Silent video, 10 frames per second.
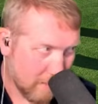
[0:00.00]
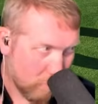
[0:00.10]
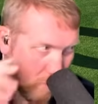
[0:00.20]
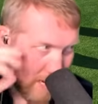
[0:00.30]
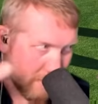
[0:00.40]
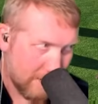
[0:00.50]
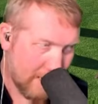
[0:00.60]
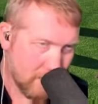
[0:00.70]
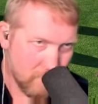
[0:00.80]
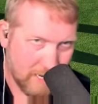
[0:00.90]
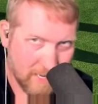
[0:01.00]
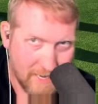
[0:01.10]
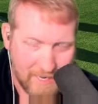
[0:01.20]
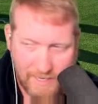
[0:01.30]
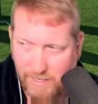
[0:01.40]
wild harebrained
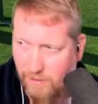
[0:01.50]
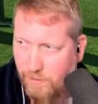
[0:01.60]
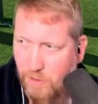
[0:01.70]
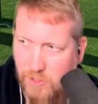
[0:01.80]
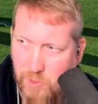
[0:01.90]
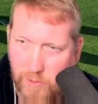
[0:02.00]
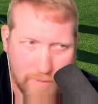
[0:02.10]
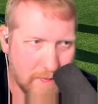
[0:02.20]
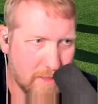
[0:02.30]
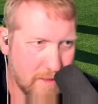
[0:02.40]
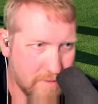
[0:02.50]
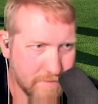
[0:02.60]
idea for a swing method.